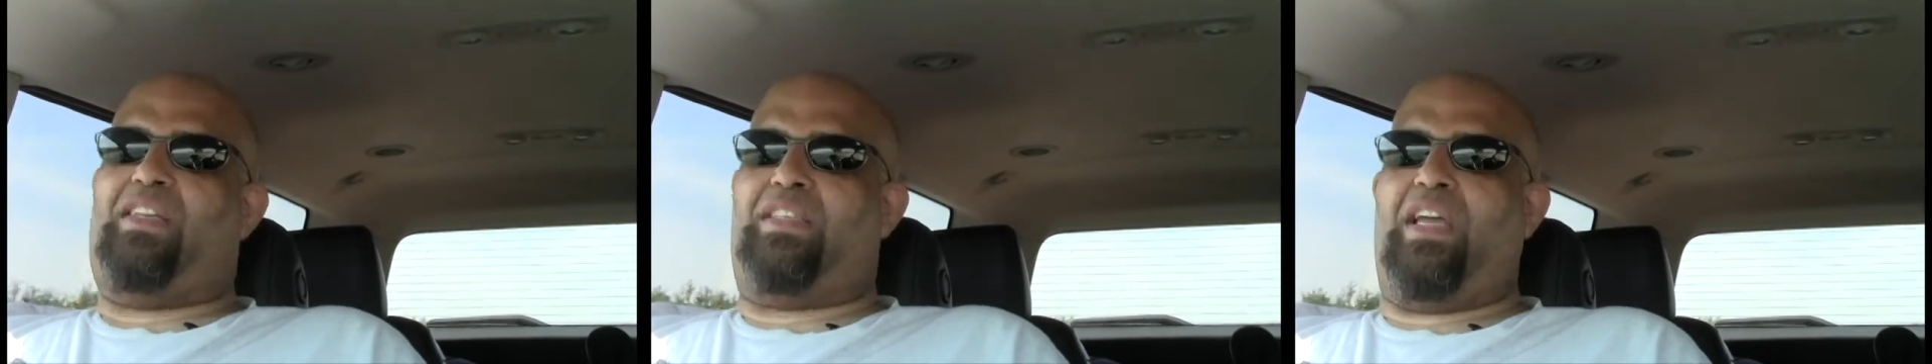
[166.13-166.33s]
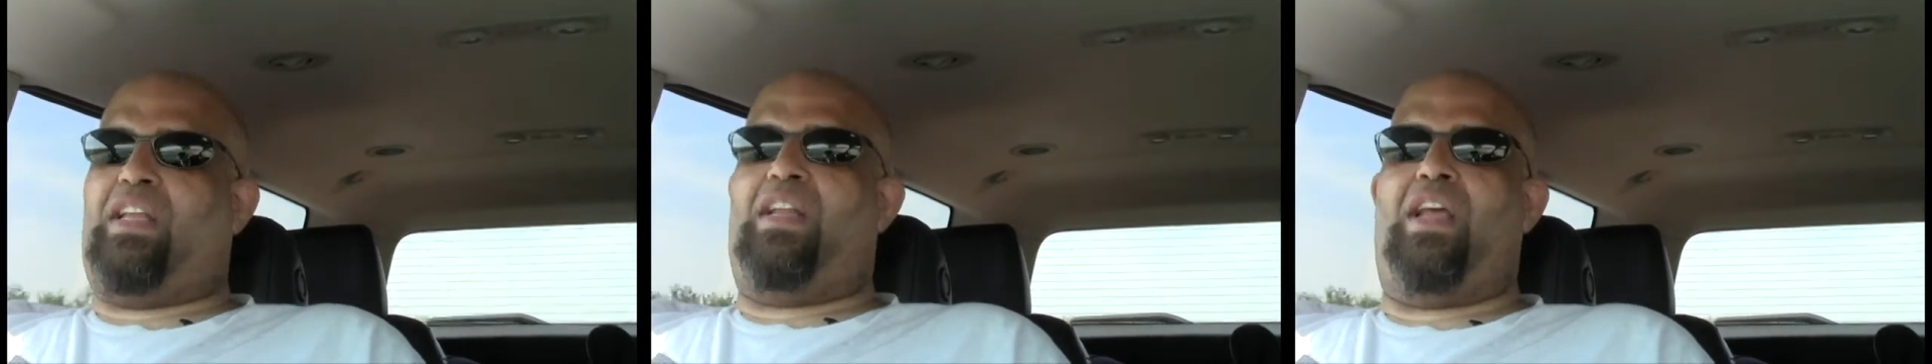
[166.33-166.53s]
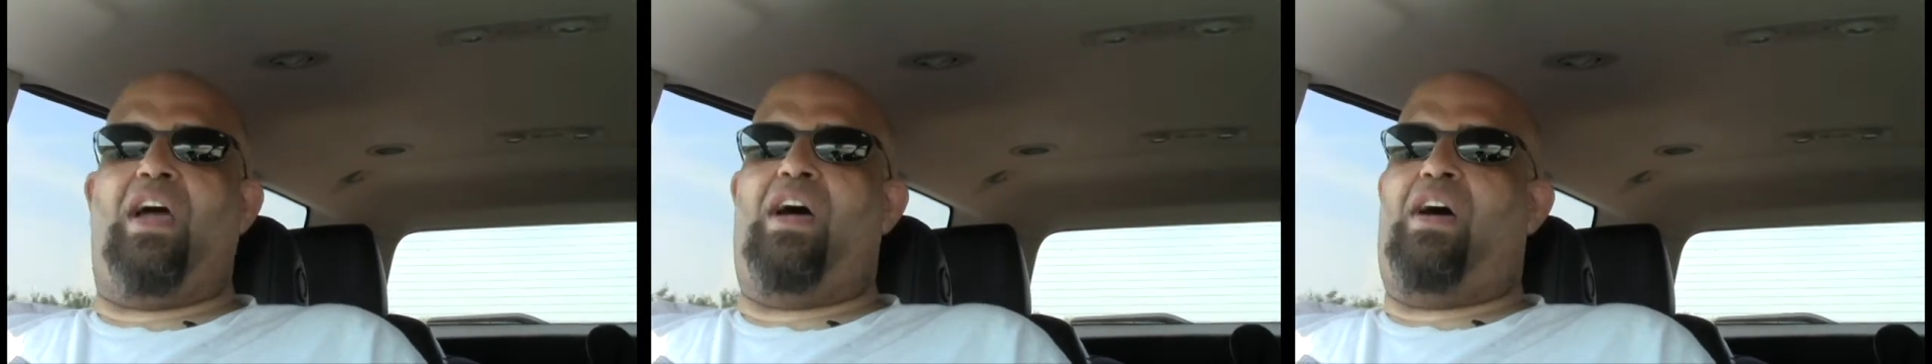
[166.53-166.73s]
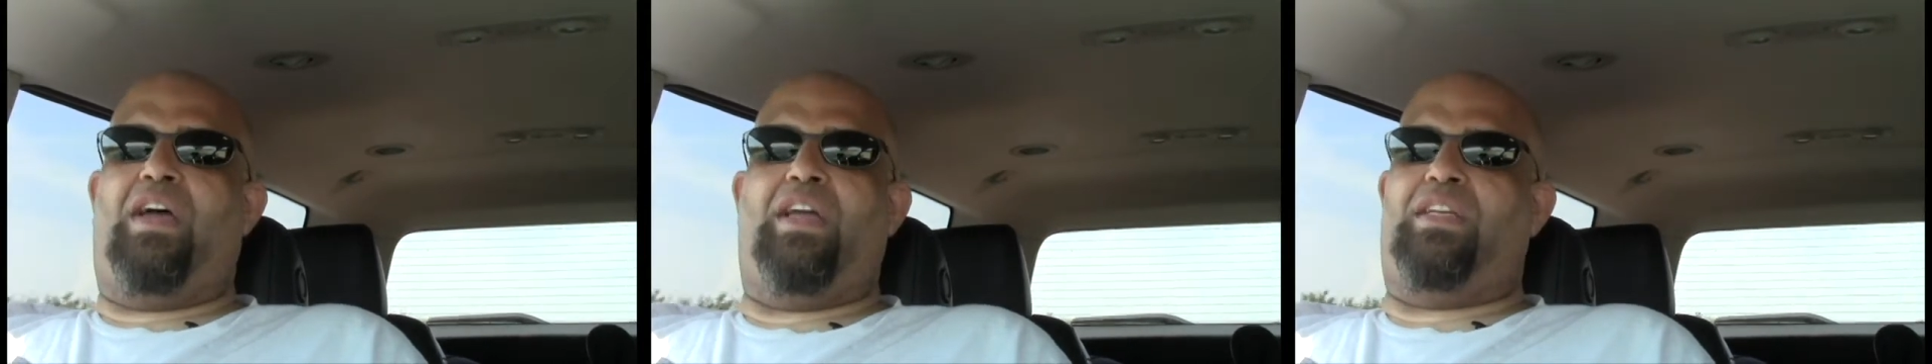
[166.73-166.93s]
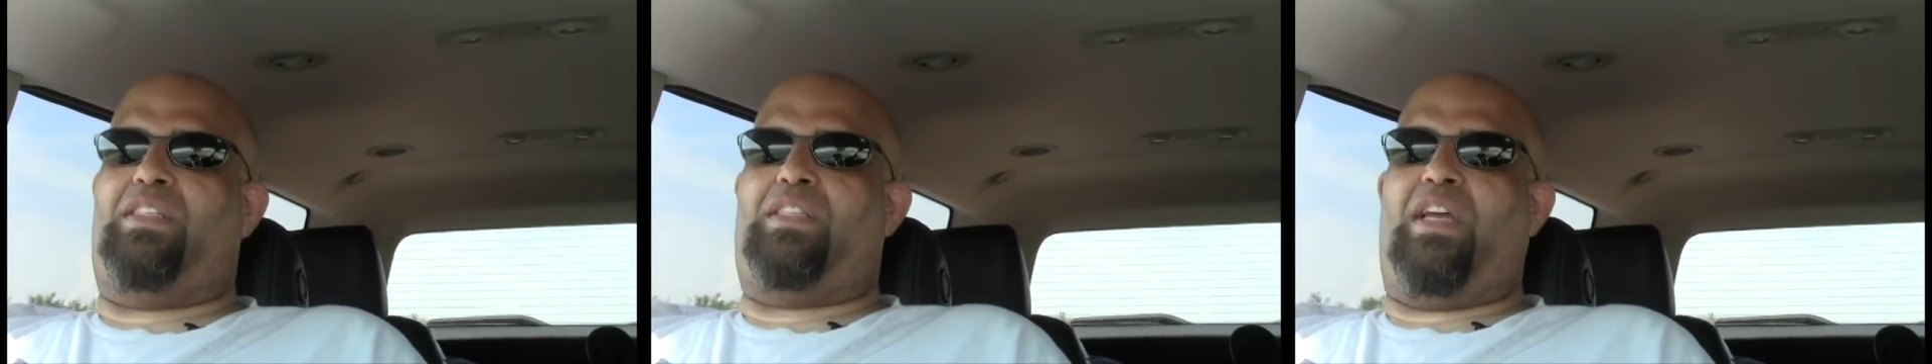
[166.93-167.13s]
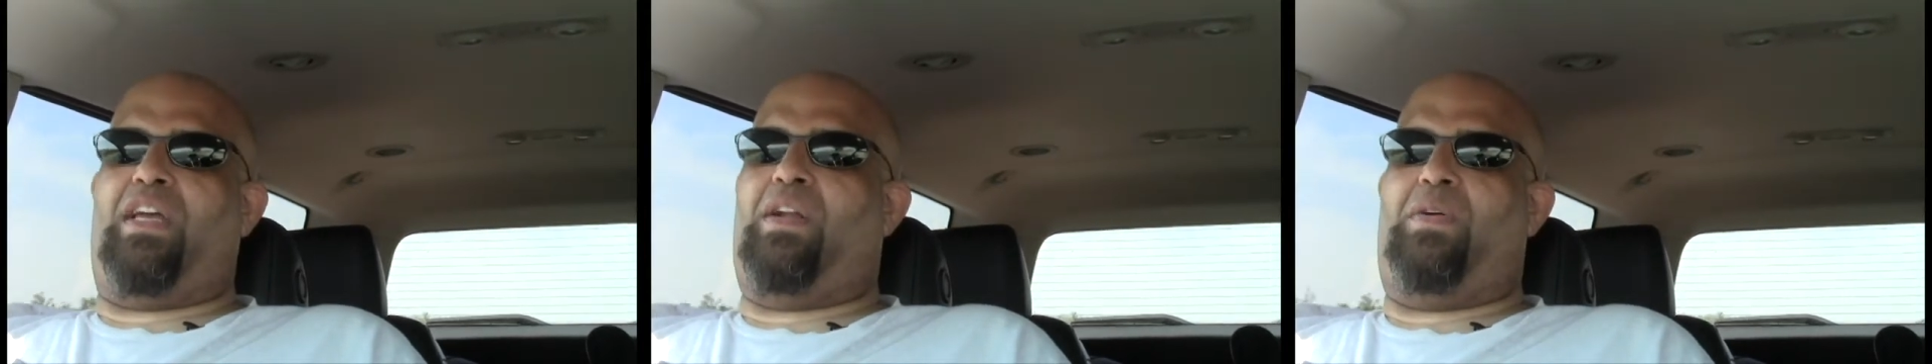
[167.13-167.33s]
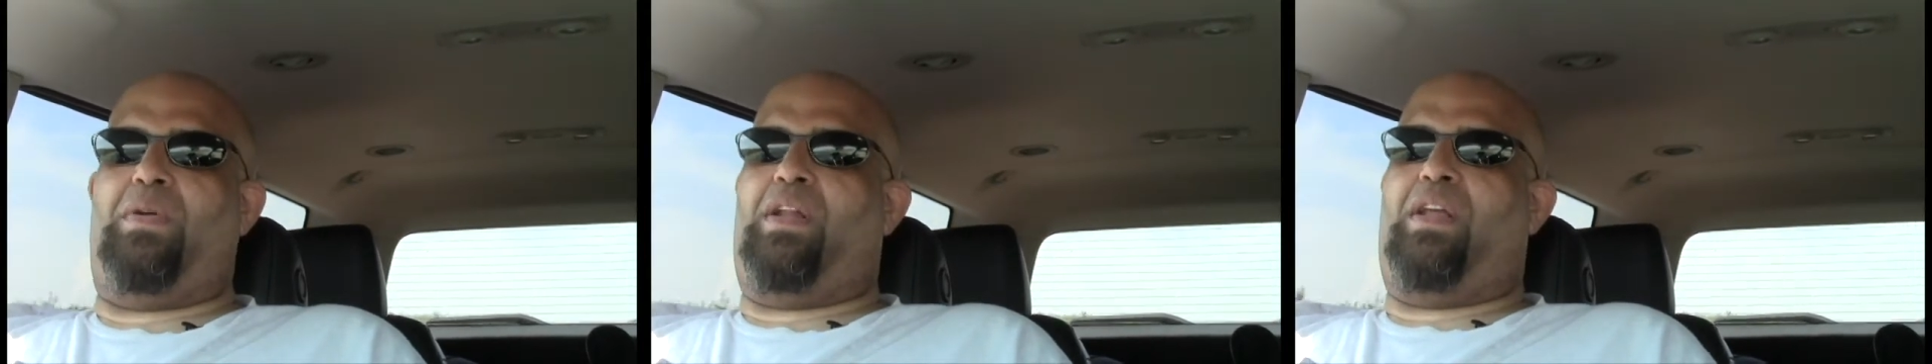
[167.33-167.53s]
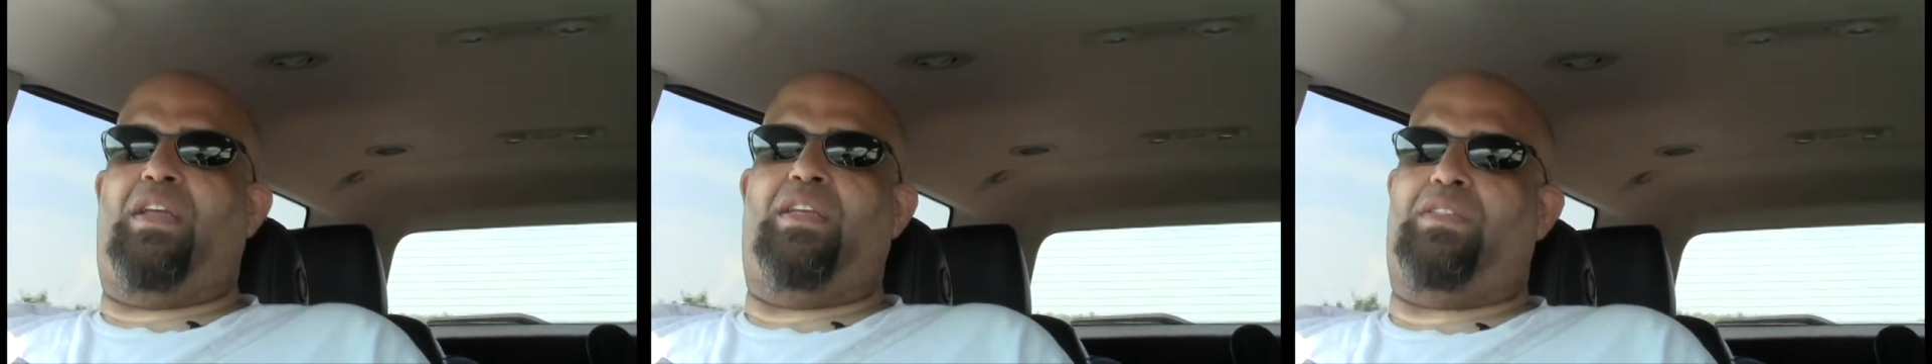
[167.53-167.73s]
like, nah, I don't
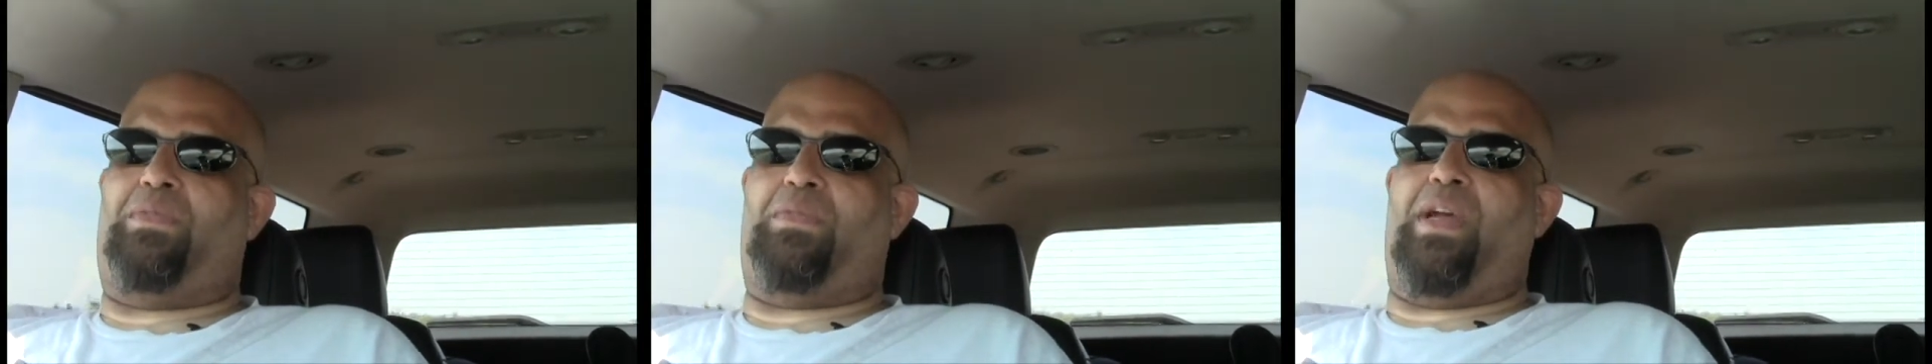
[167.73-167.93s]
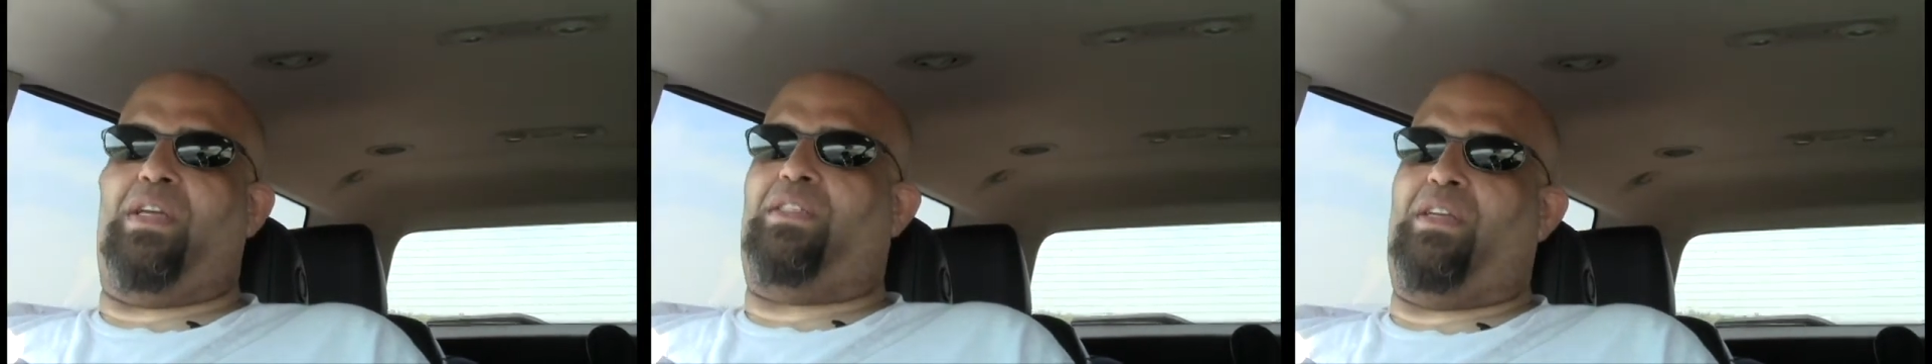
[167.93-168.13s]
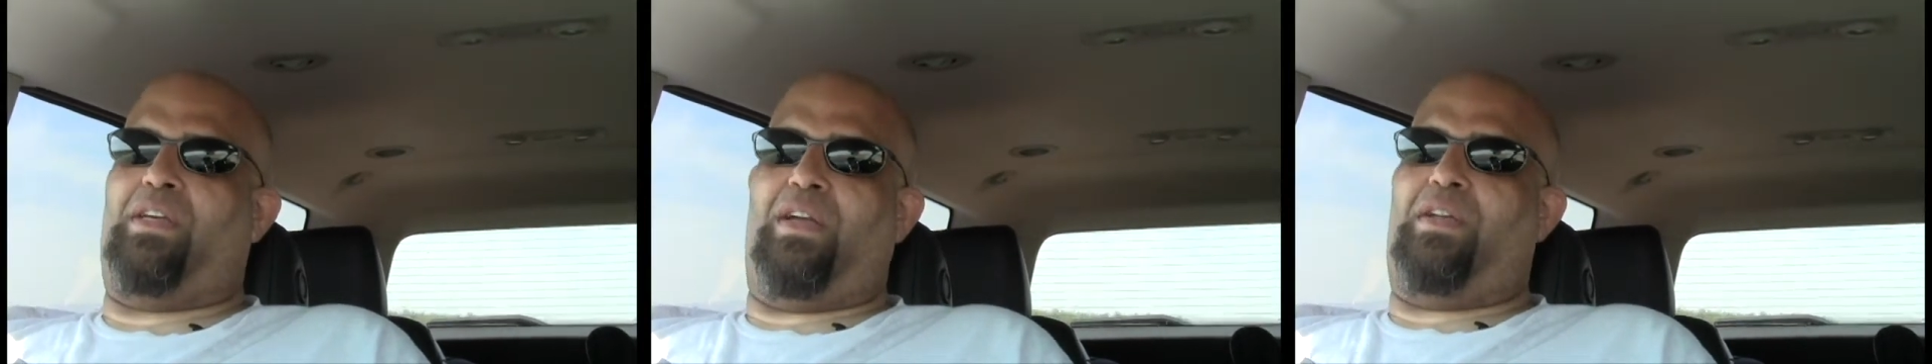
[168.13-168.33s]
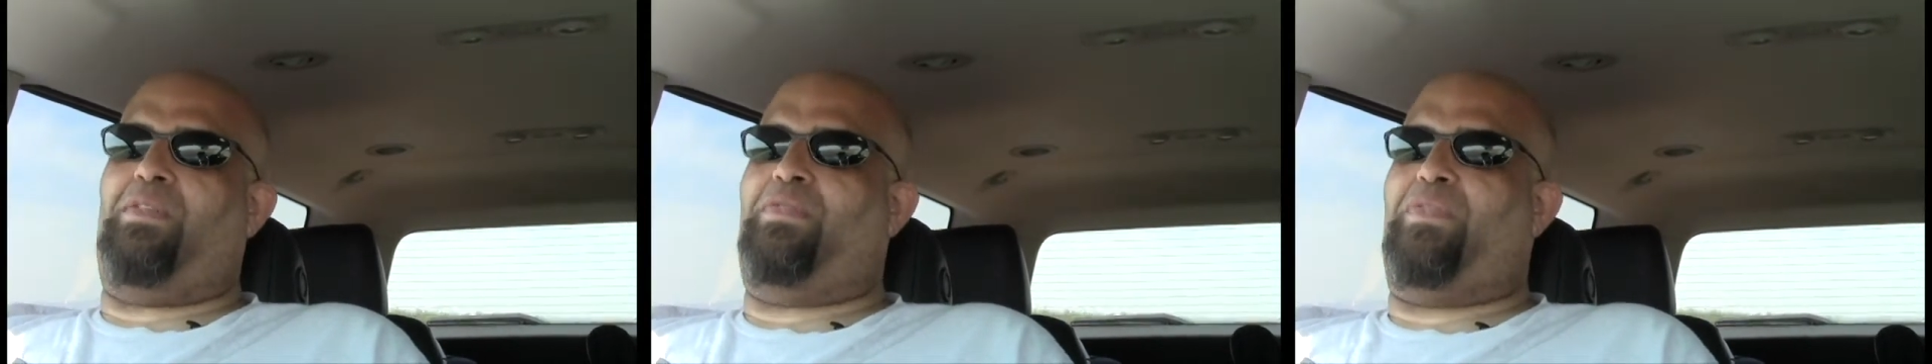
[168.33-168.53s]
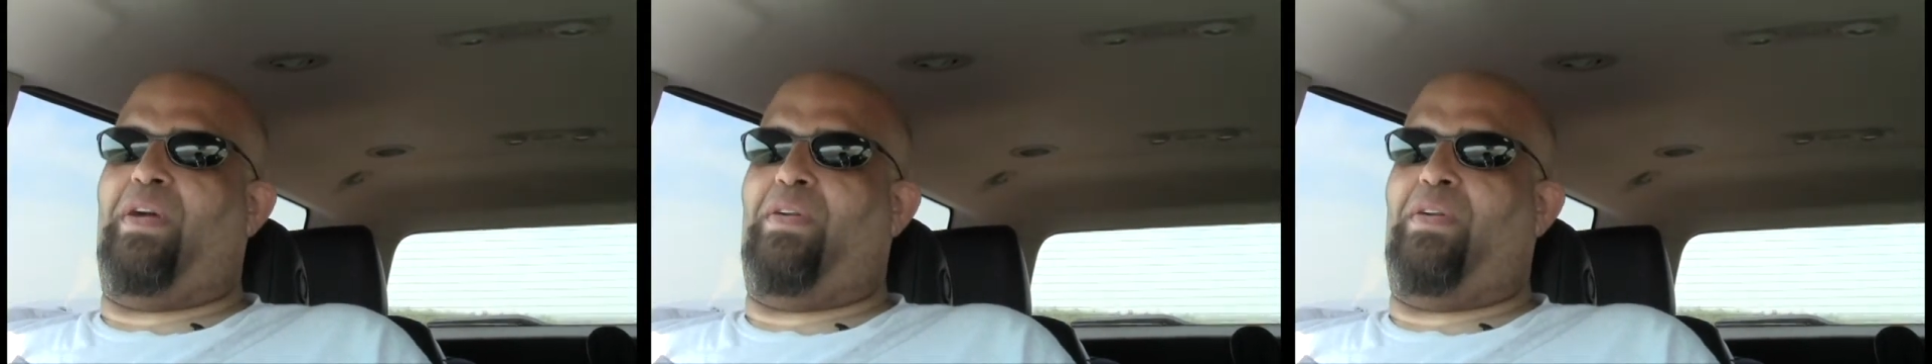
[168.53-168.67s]
want to. He's a wrestler. I don't fight.